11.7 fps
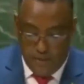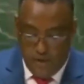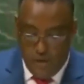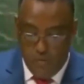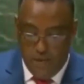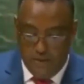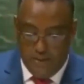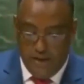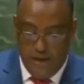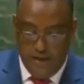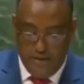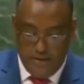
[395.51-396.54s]

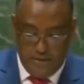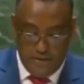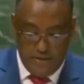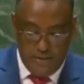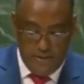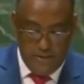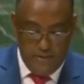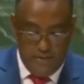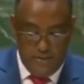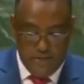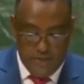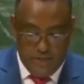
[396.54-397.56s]
humanitarian needs,
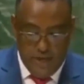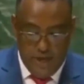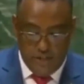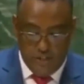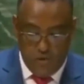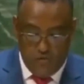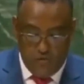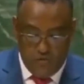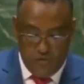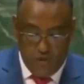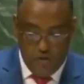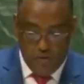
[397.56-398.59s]
the declaration of
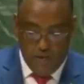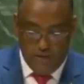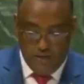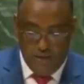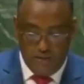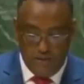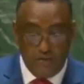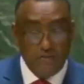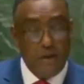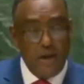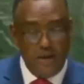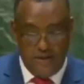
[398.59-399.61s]
humanitarian
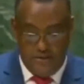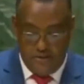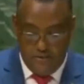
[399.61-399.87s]
ceasefire,